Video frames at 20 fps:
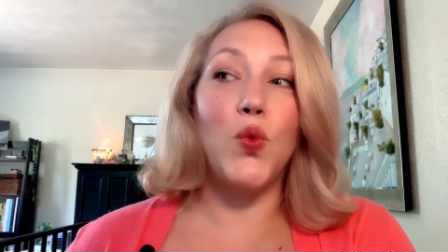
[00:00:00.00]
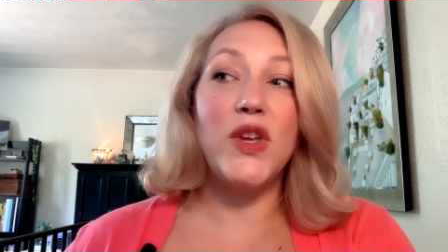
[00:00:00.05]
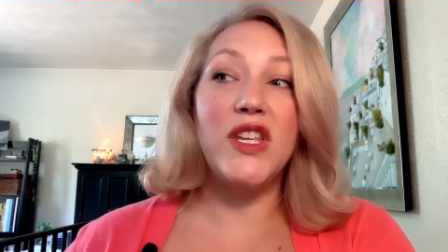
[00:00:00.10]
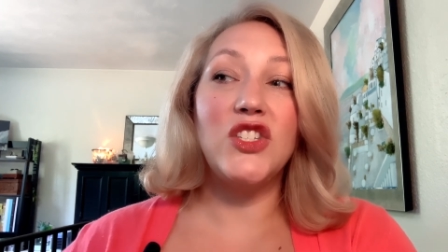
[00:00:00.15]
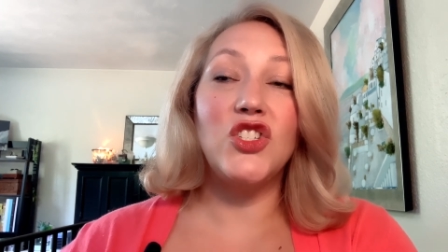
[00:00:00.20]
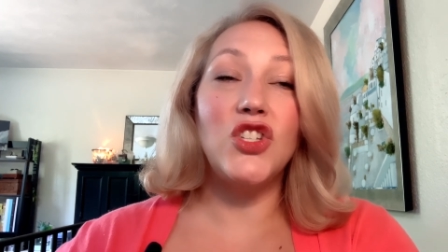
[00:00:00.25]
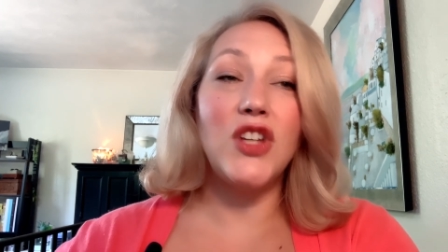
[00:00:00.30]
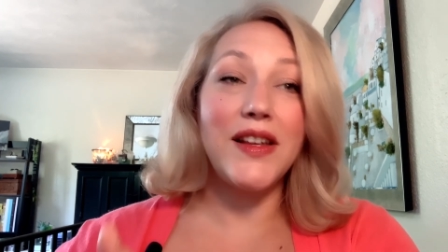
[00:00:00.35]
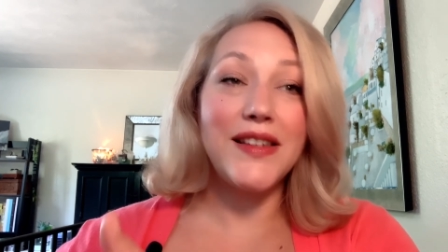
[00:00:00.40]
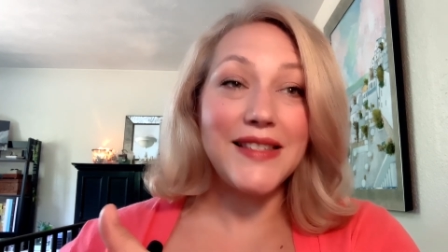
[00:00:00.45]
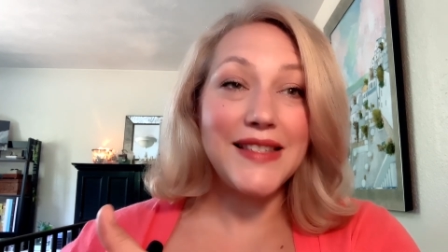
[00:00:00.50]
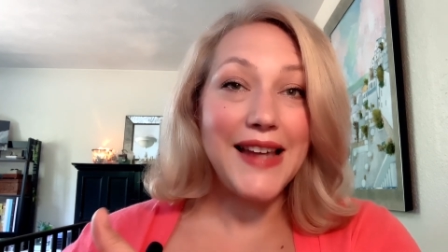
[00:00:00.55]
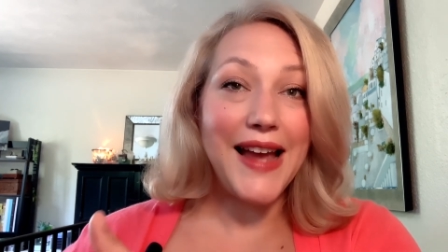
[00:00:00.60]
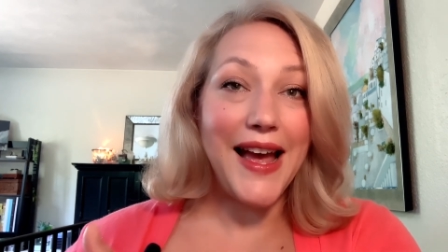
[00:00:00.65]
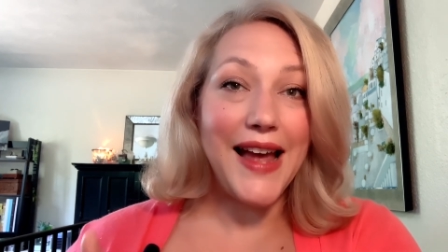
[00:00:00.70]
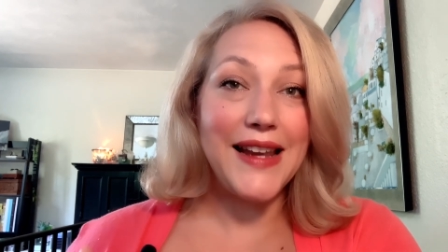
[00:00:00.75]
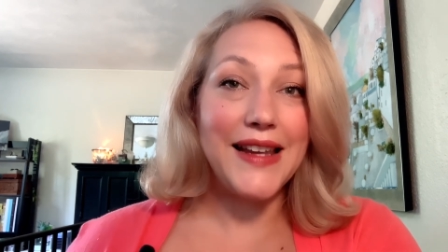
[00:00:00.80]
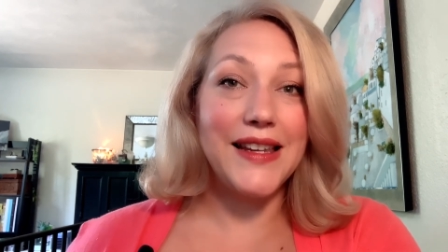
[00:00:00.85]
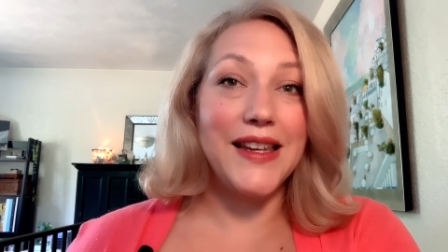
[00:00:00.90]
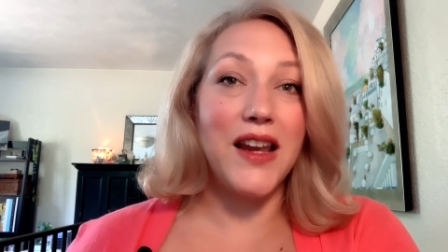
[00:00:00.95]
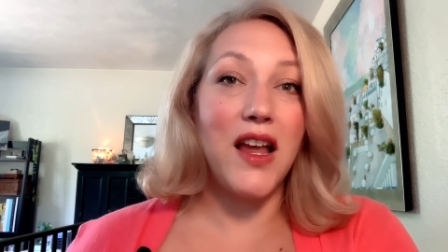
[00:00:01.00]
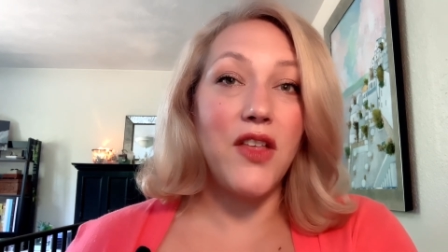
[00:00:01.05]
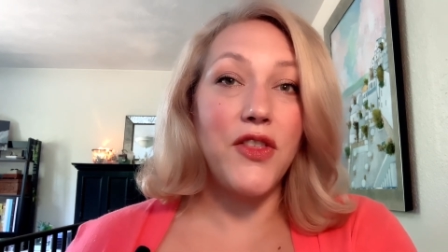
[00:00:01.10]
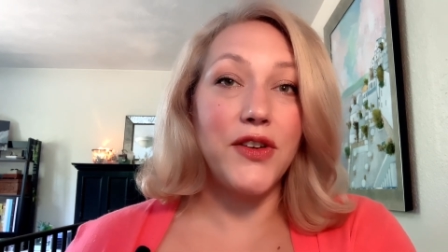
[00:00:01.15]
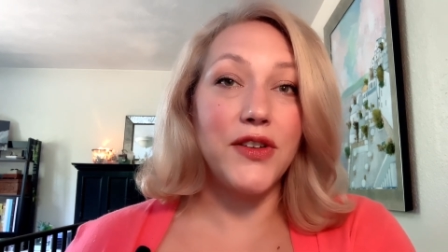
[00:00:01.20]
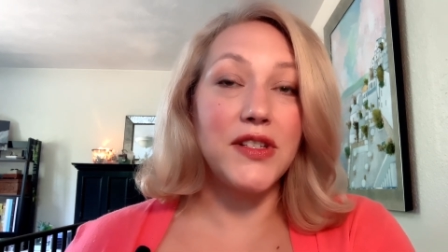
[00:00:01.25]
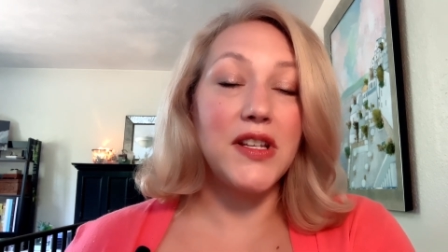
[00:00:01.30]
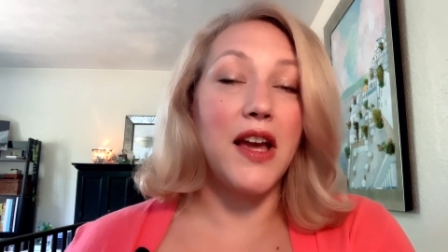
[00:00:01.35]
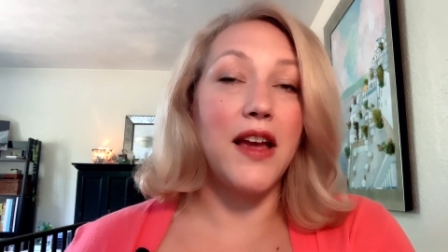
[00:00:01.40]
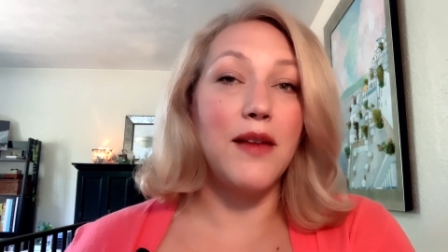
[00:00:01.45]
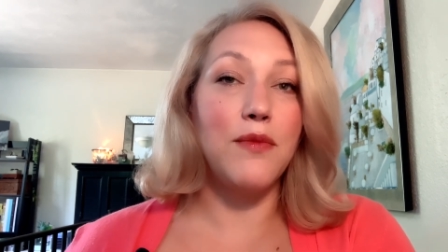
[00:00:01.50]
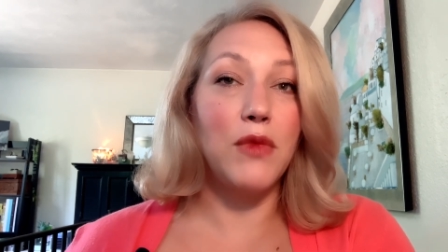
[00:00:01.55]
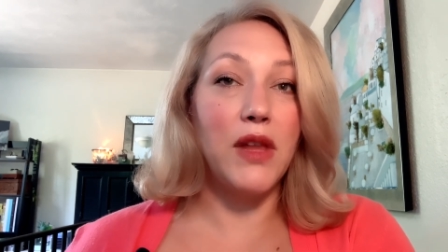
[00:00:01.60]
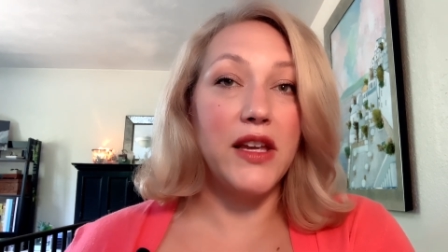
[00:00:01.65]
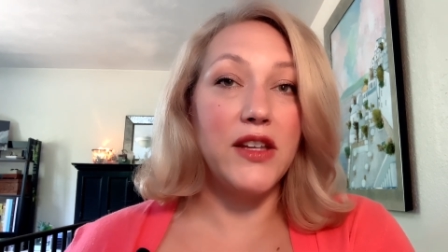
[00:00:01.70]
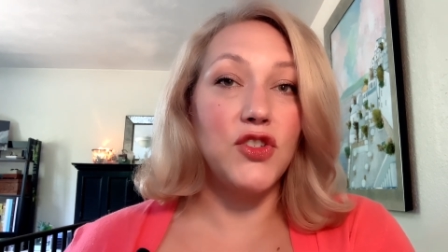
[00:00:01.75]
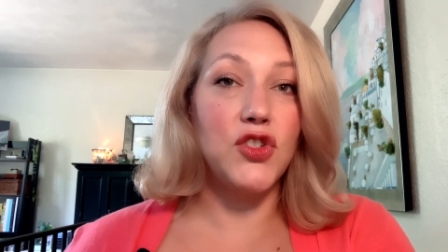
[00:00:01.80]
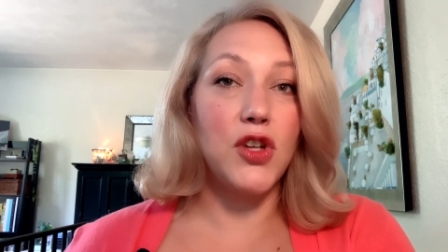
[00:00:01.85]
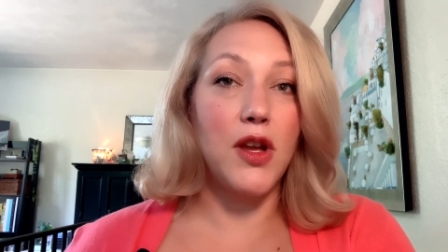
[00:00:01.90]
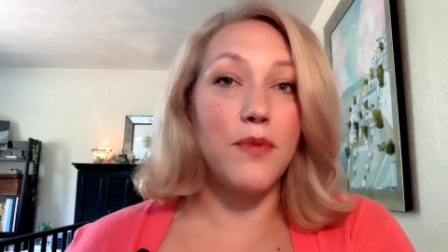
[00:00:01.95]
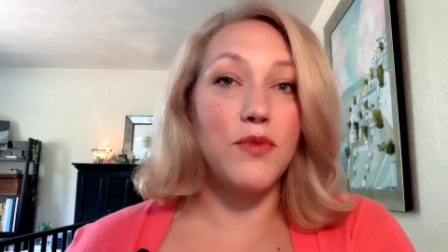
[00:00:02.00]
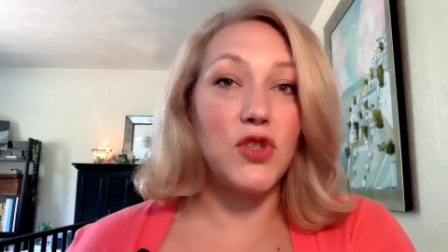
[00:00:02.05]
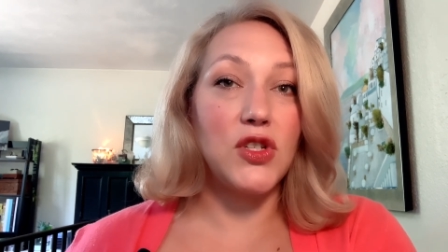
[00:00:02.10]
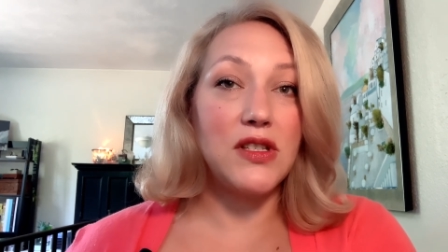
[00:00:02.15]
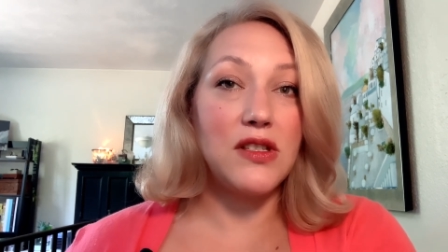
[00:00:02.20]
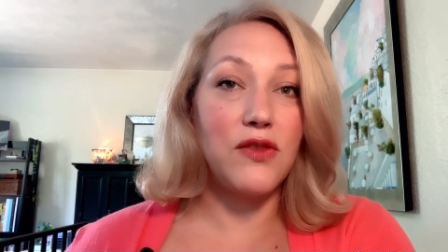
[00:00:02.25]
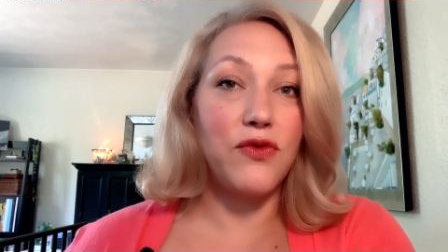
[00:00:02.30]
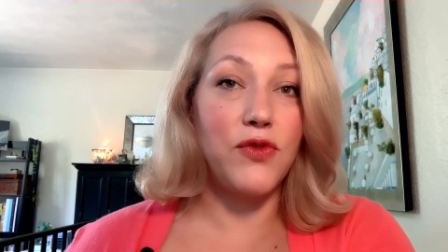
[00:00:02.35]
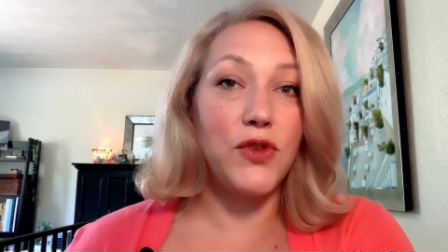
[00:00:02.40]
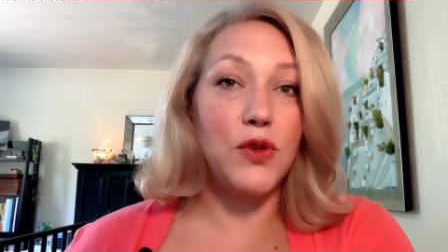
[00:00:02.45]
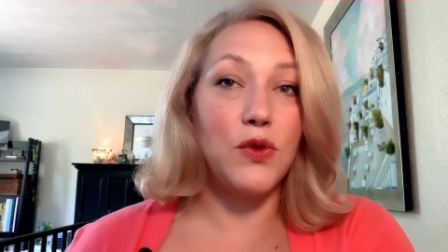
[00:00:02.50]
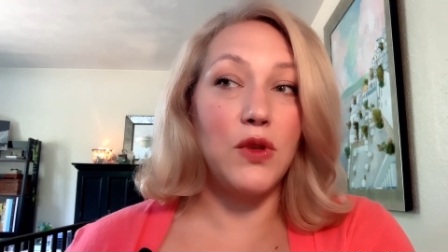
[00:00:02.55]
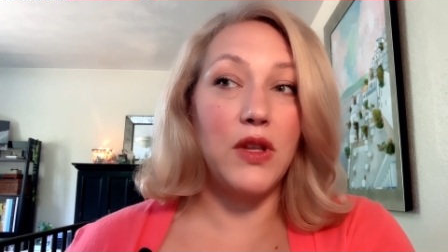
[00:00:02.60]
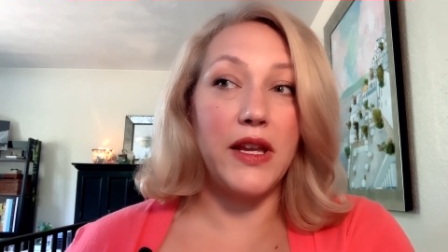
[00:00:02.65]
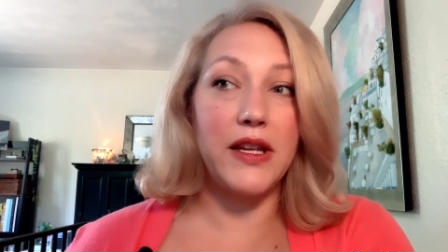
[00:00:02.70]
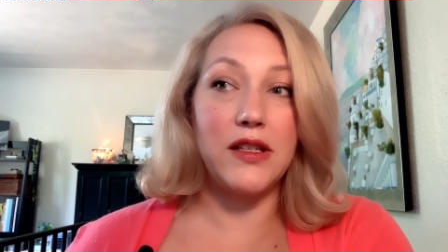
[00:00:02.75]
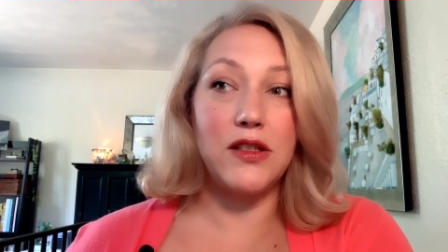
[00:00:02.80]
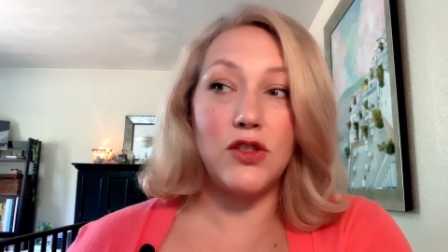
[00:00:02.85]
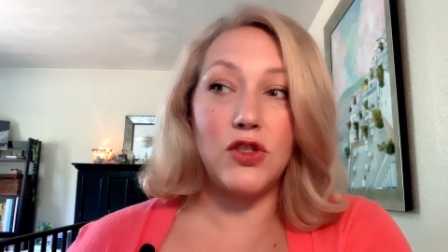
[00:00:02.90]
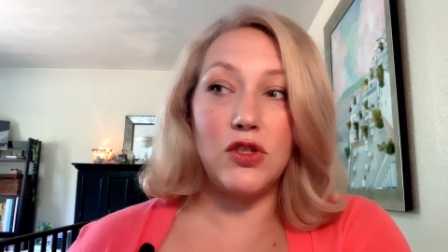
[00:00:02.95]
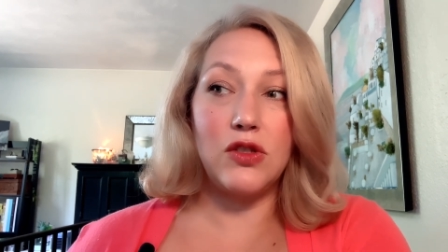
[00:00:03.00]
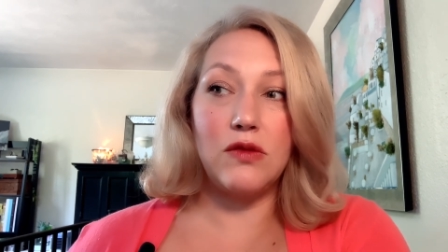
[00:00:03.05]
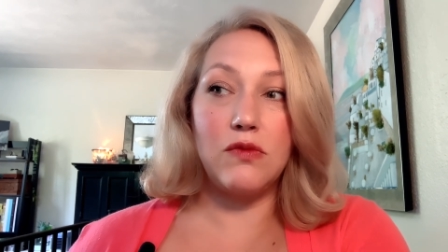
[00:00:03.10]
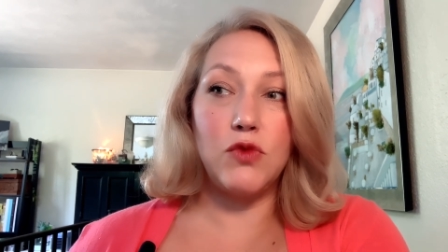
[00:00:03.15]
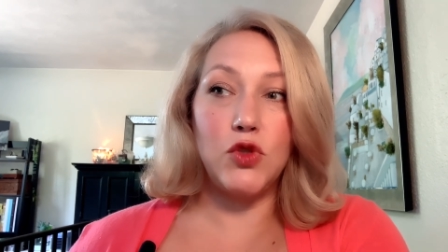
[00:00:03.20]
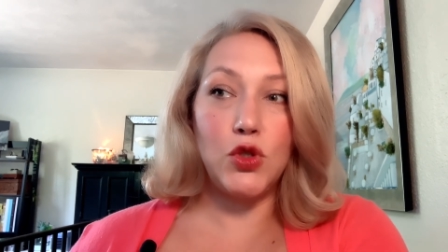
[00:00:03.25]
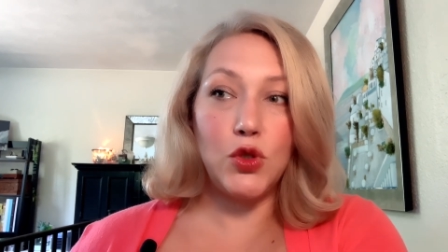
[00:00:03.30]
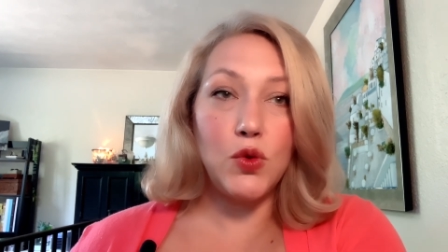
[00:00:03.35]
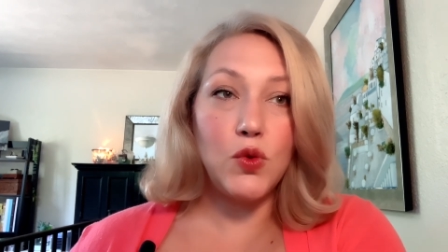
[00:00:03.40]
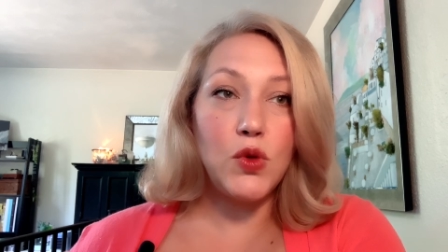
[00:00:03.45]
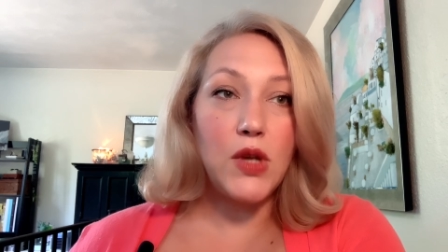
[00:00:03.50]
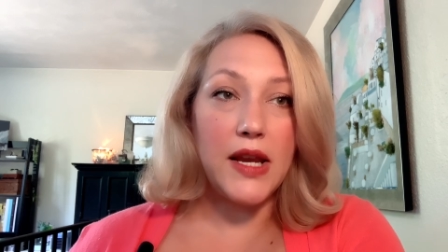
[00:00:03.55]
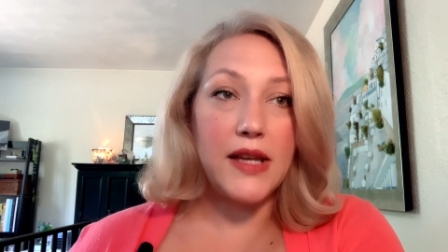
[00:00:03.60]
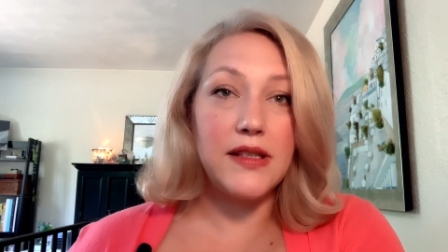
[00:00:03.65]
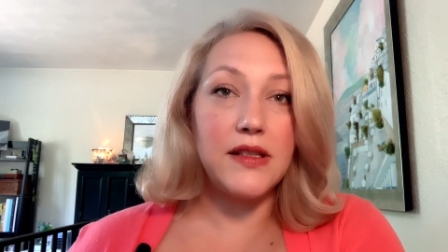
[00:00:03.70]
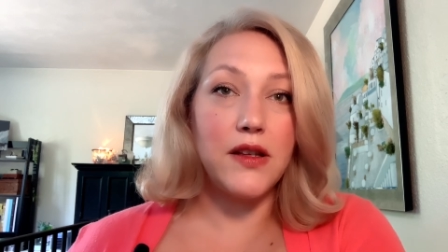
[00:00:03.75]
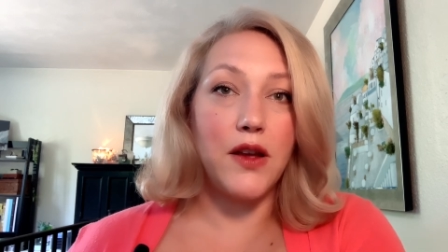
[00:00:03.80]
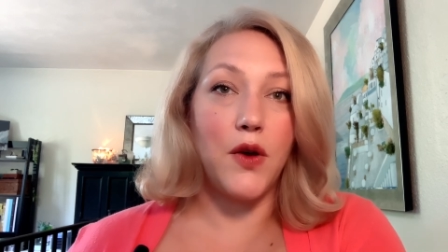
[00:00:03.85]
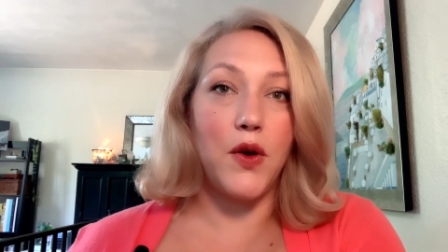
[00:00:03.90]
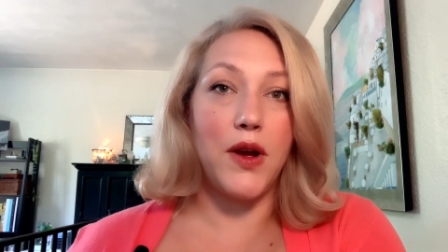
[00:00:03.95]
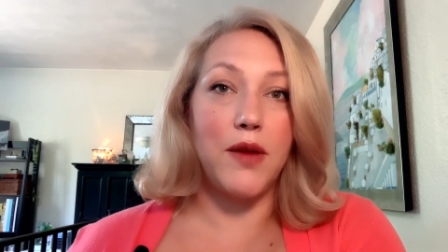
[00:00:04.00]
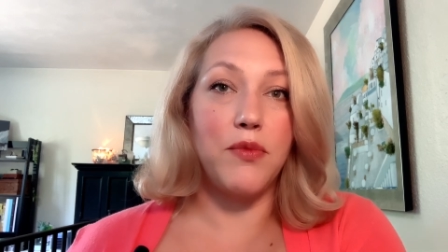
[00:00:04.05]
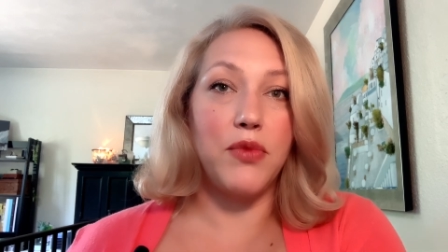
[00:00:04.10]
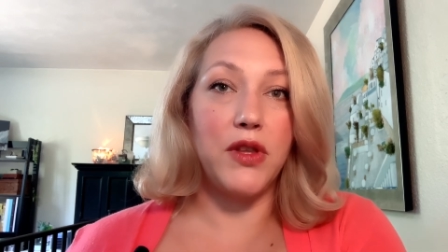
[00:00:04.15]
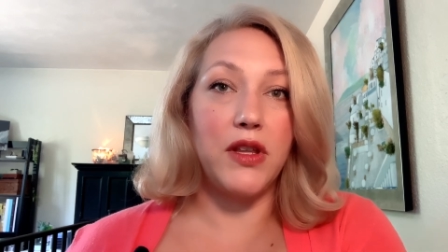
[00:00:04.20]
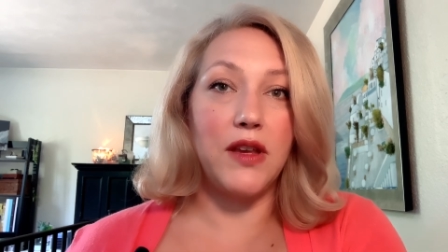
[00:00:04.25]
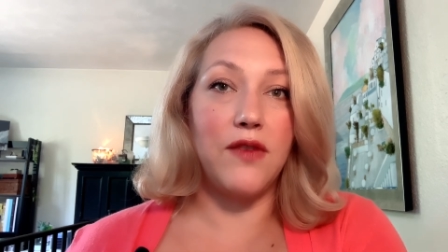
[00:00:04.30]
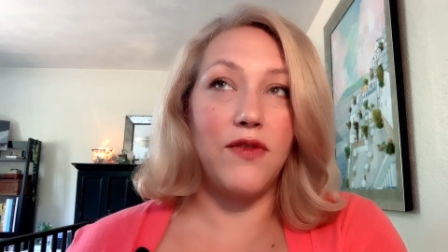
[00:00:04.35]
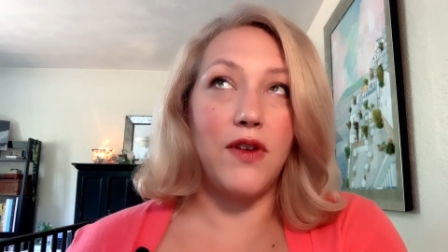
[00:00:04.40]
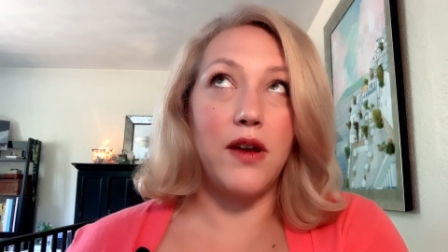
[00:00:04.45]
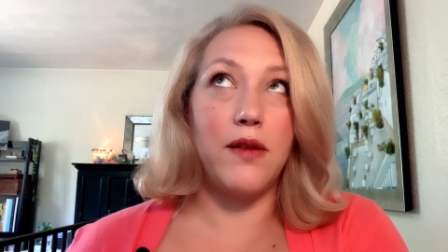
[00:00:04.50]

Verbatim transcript: We just had another timeline jump just a few, like two days ago, I believe.